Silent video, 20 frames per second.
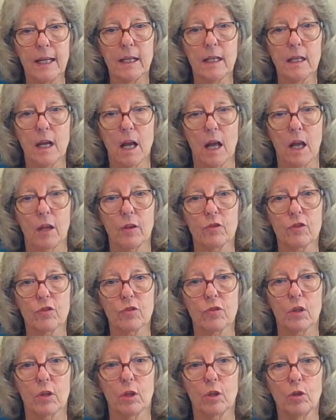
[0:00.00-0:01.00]
in
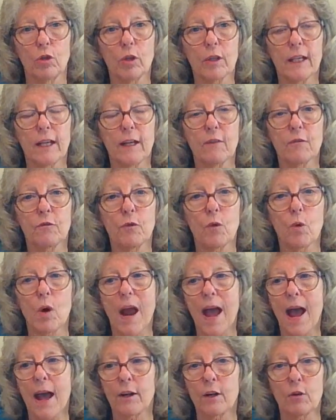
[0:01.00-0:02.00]
us looking
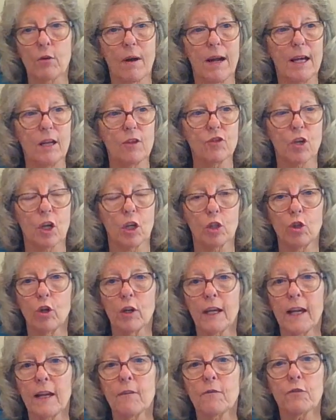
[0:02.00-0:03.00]
for adoration,
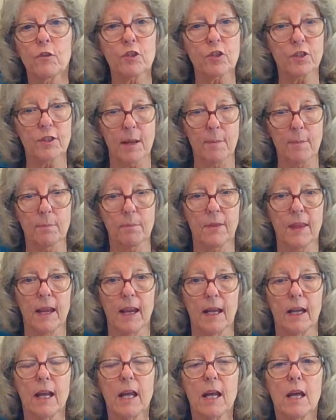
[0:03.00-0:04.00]
looking for
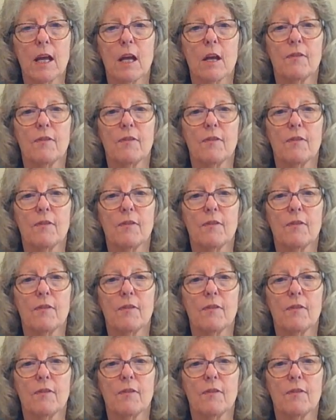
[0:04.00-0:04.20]
something